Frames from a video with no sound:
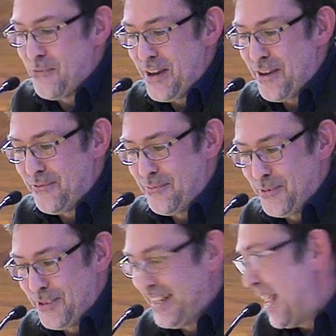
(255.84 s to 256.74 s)
a way of
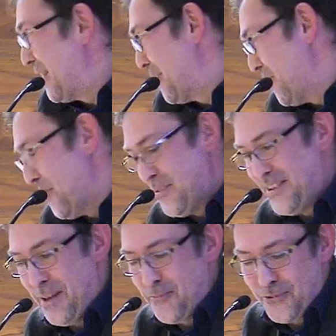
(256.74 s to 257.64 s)
putting it at the
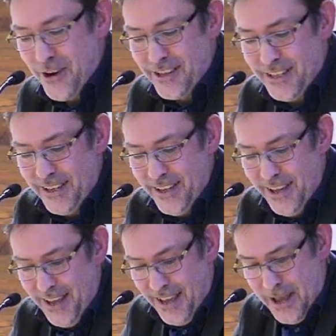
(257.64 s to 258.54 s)
moment, temporarily.
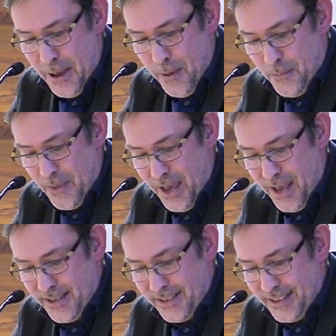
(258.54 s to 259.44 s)
Um,
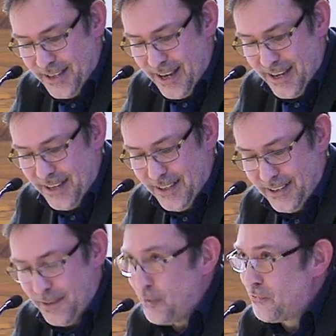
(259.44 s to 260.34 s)
and they,
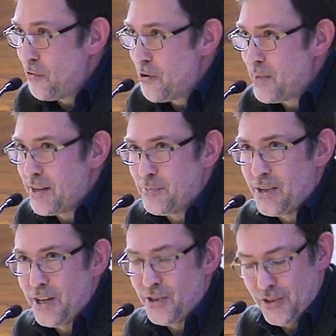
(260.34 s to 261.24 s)
they performed
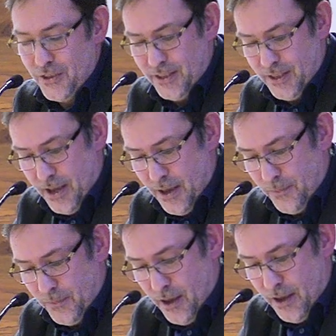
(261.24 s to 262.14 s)
adaptations
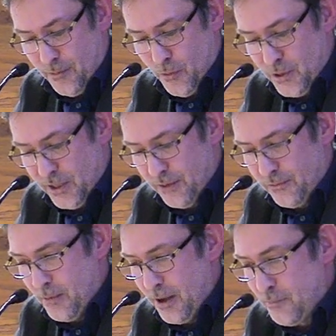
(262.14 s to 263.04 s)
um, uh, mostly
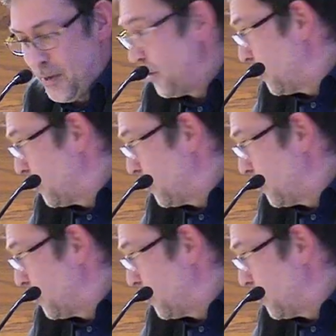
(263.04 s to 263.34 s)
uh, by